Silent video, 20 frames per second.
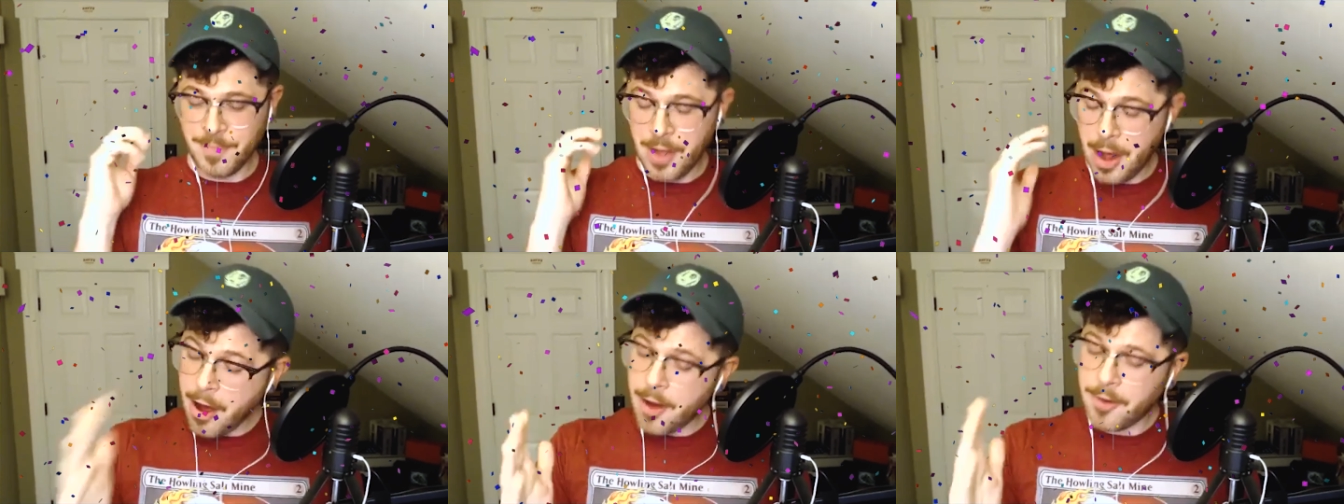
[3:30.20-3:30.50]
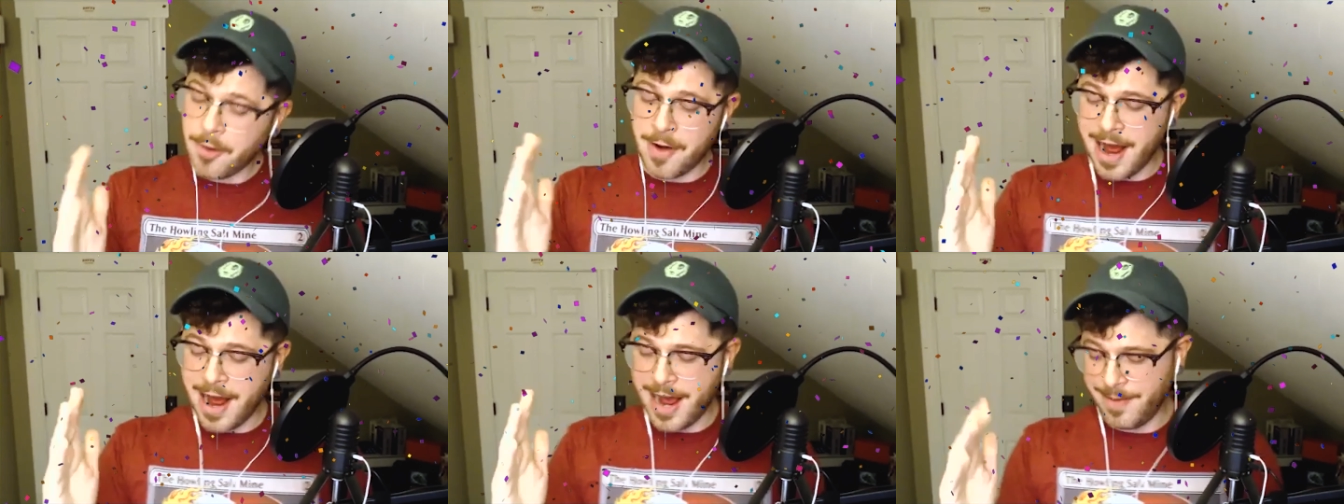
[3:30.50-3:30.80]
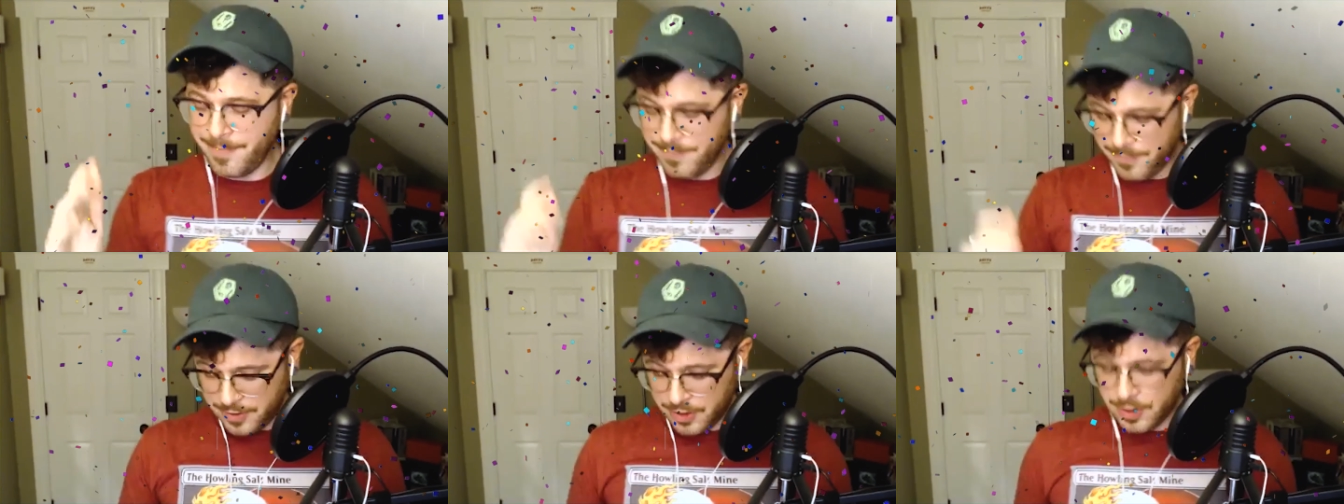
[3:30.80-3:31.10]
All
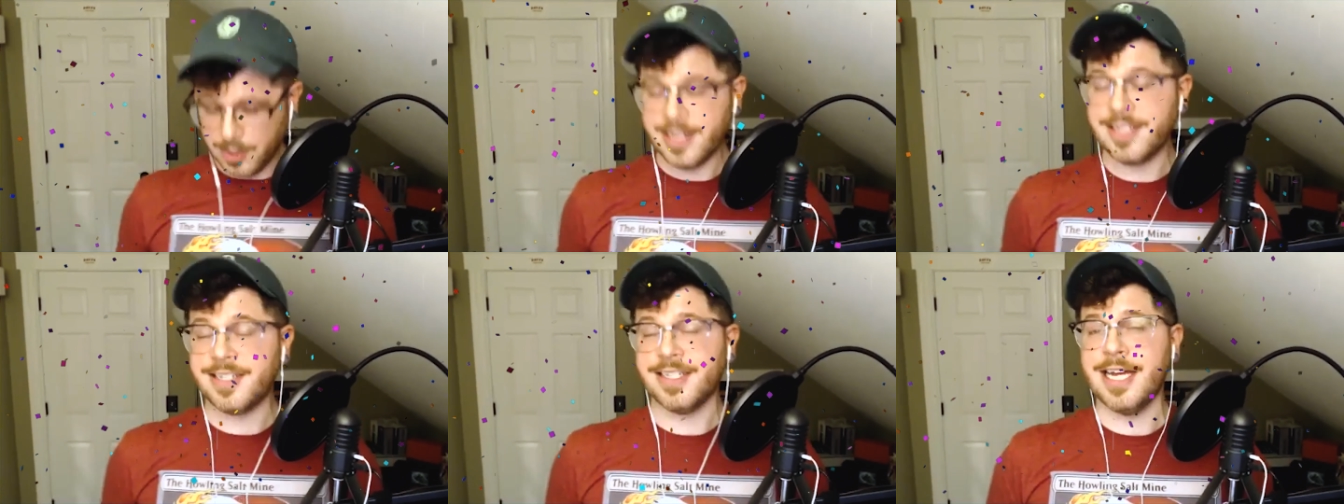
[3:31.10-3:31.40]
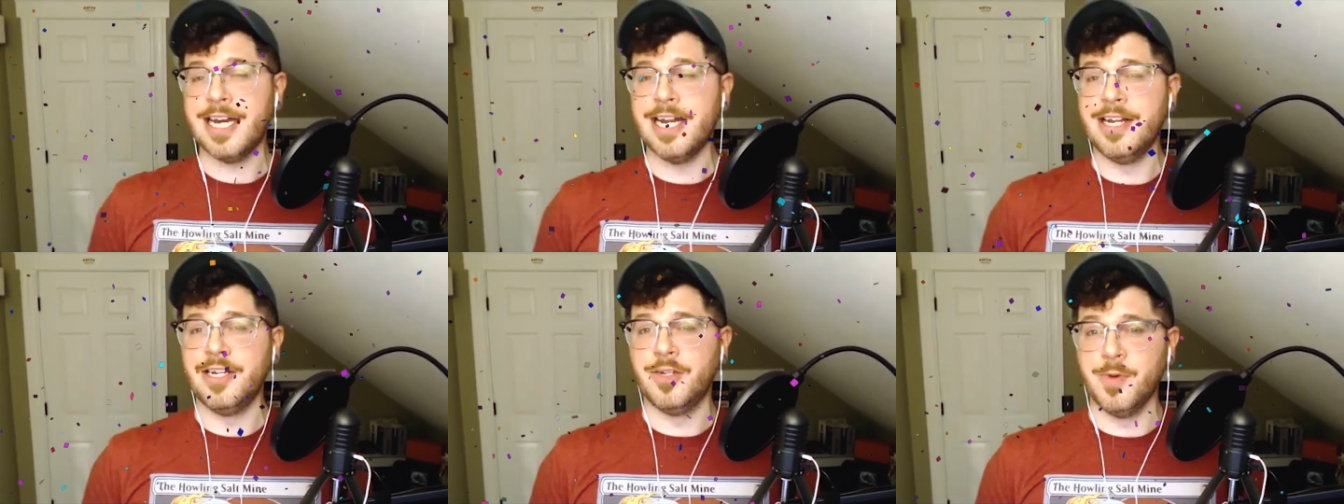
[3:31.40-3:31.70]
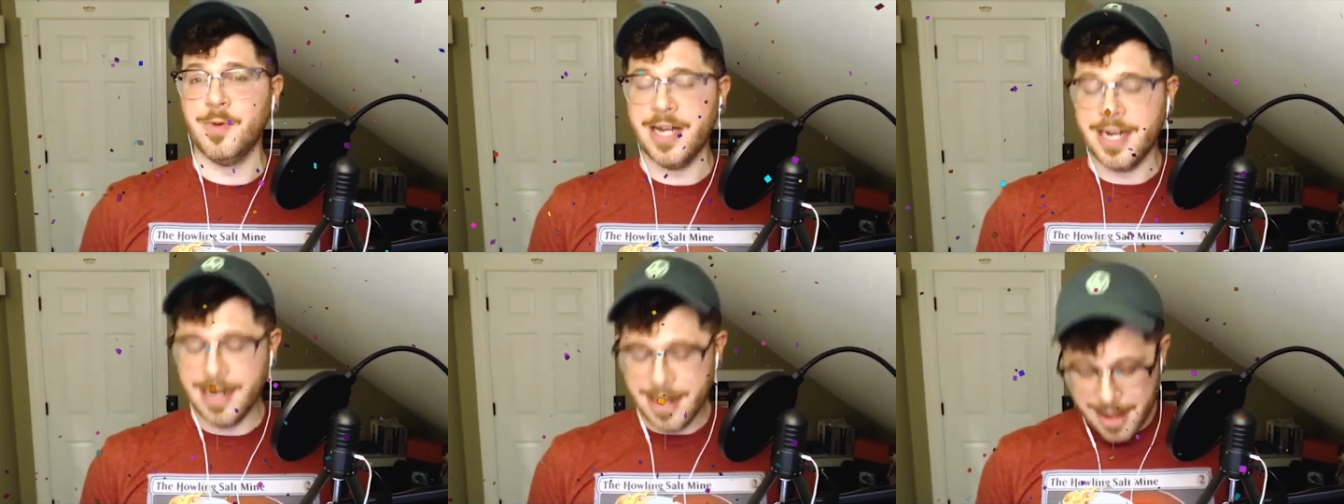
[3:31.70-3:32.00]
right, so let's get
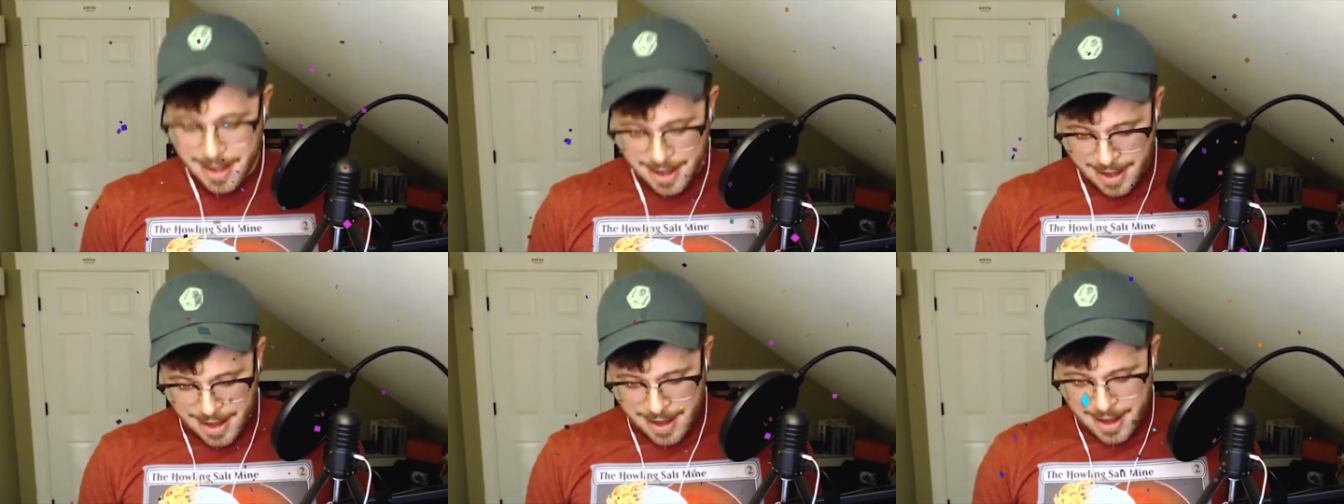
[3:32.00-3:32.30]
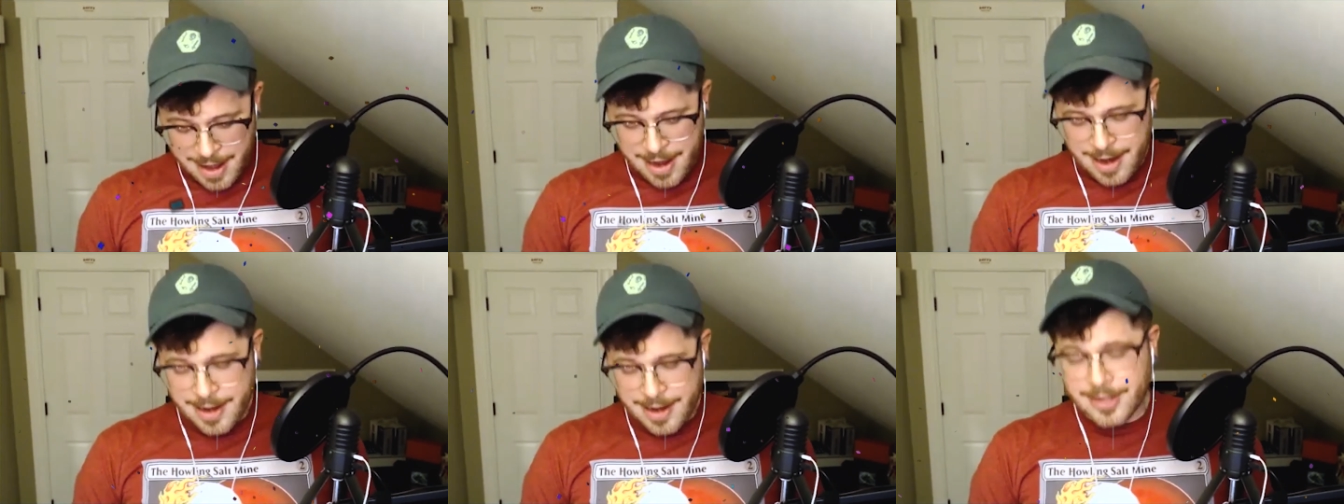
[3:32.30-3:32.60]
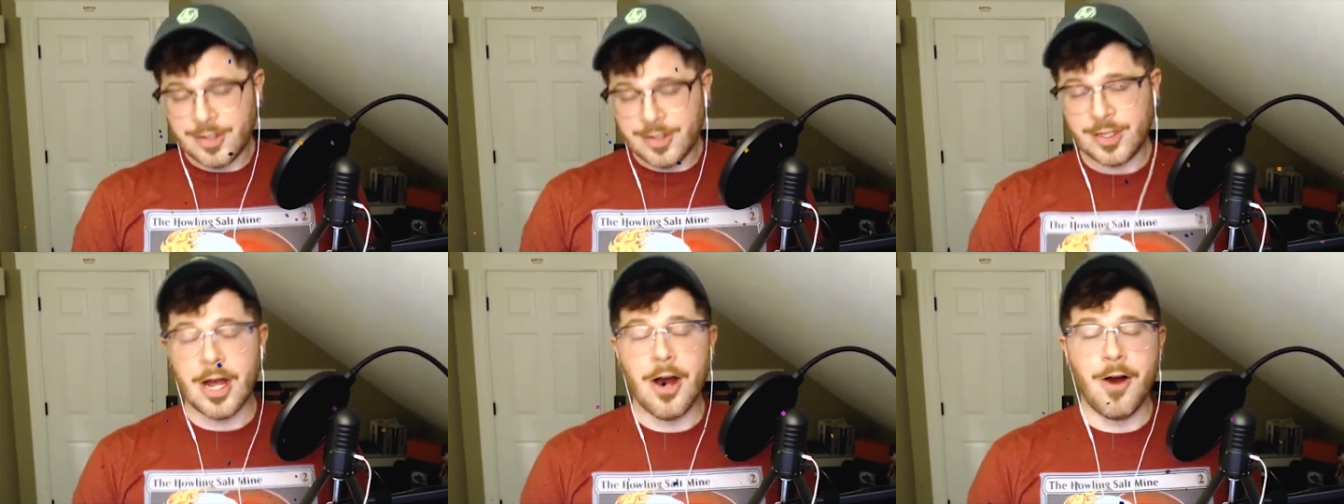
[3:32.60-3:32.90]
into it.
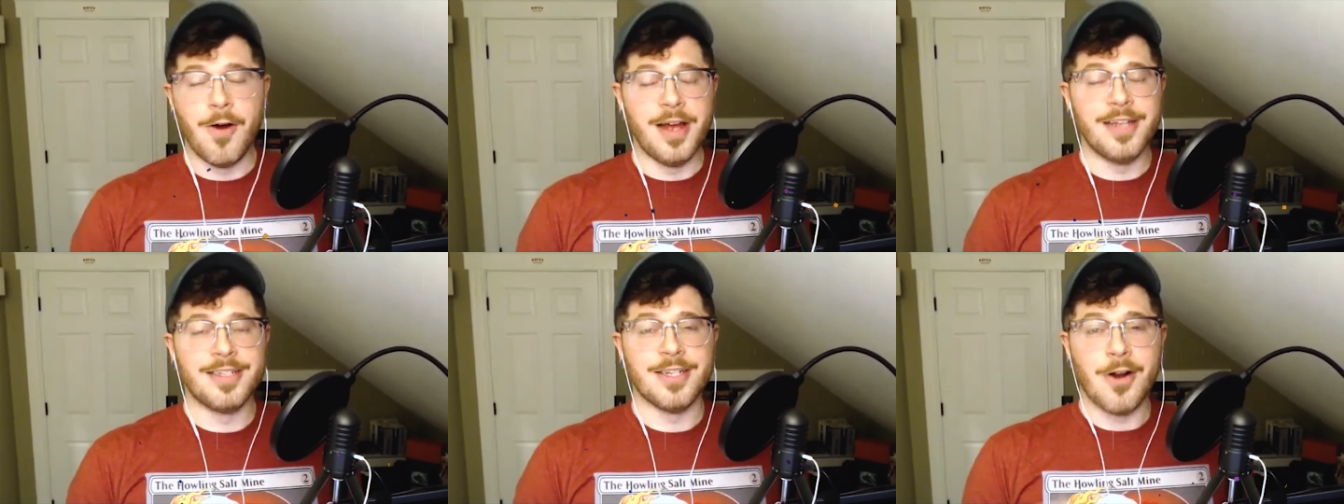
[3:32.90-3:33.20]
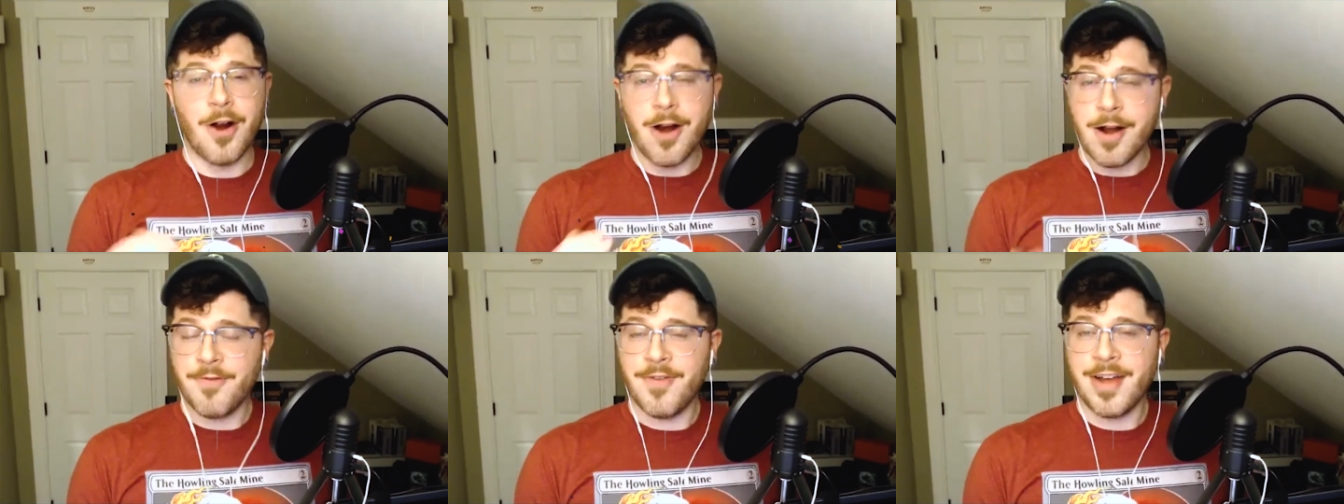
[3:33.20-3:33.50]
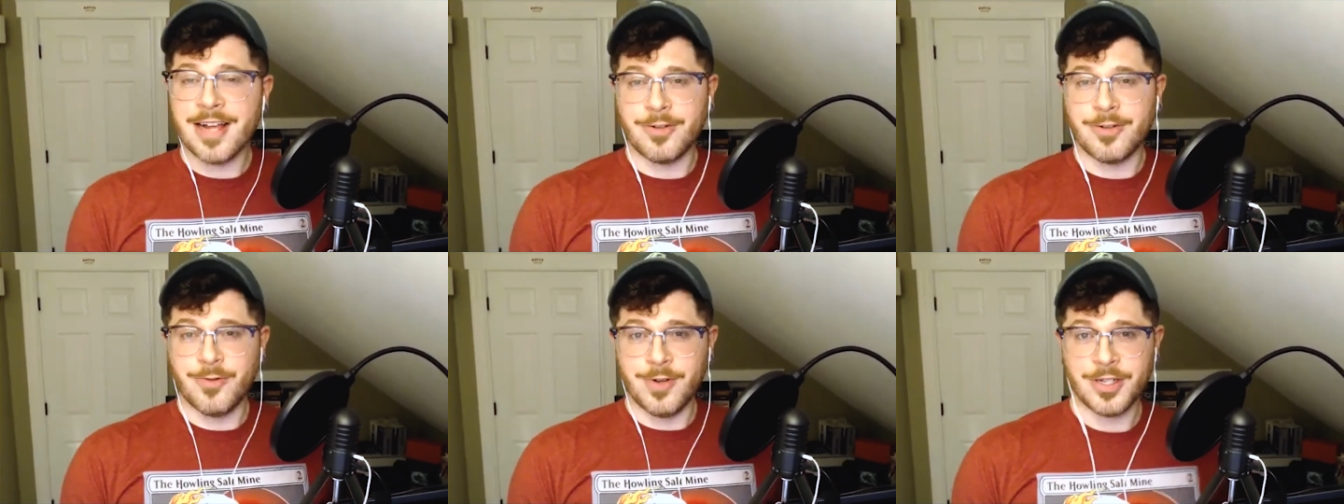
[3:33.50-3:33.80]
So it's an
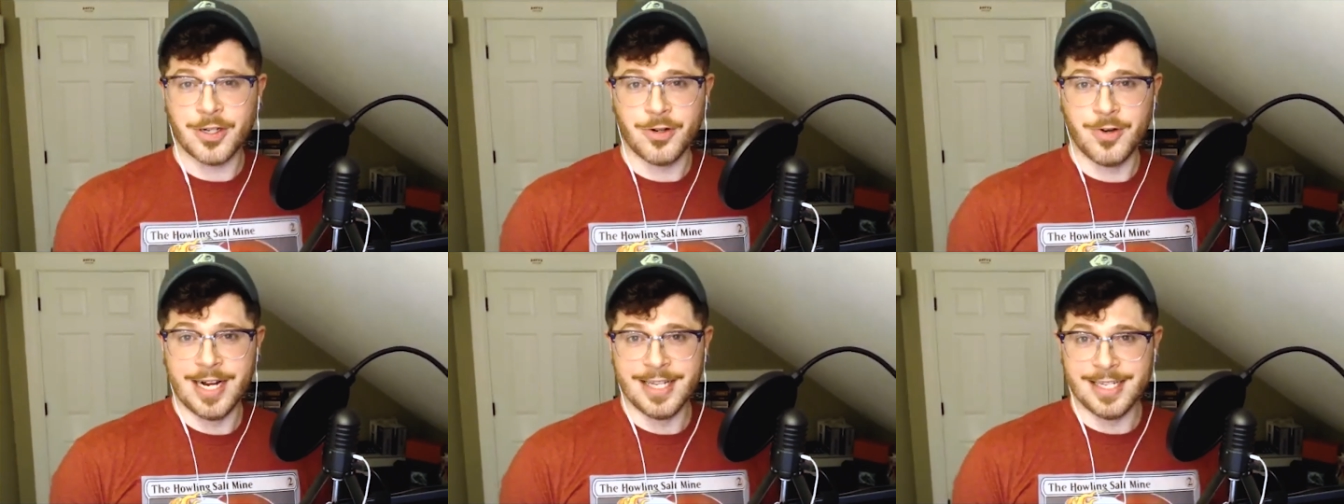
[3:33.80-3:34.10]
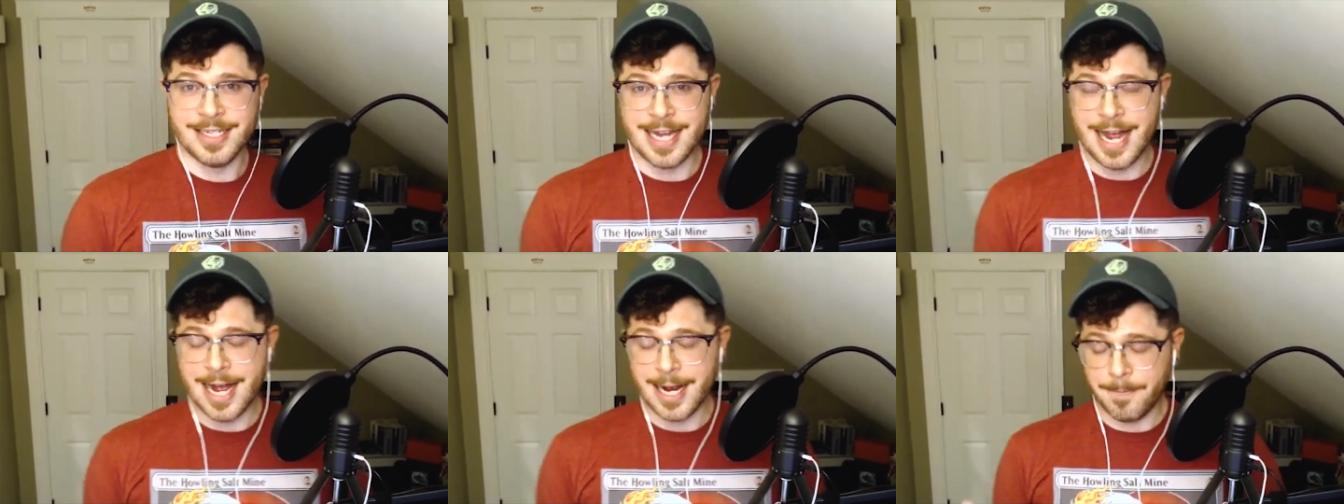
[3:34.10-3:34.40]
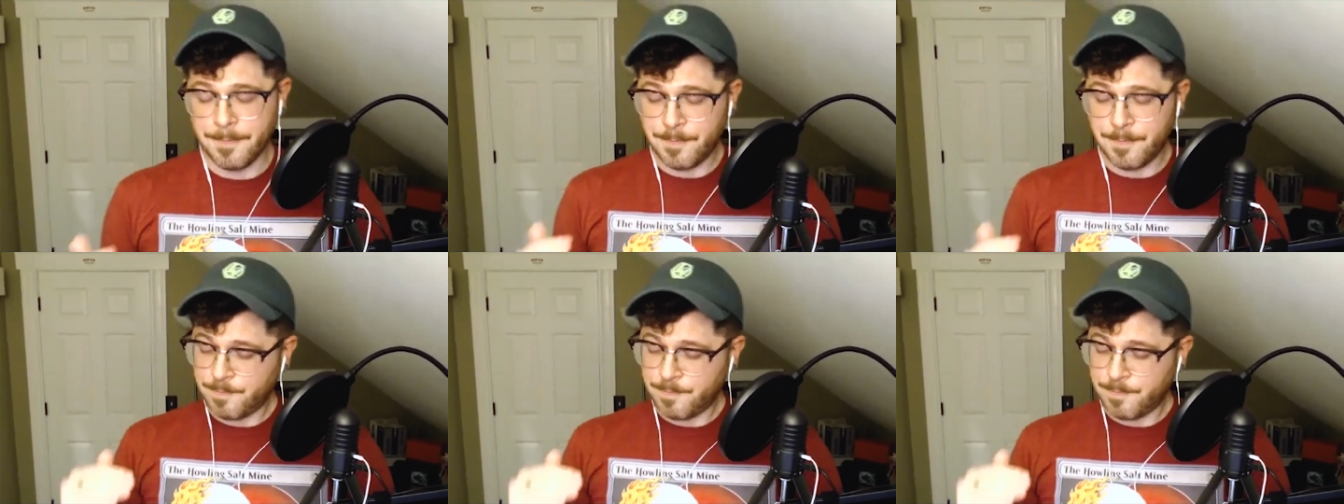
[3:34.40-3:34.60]
artifact aristocrats deck,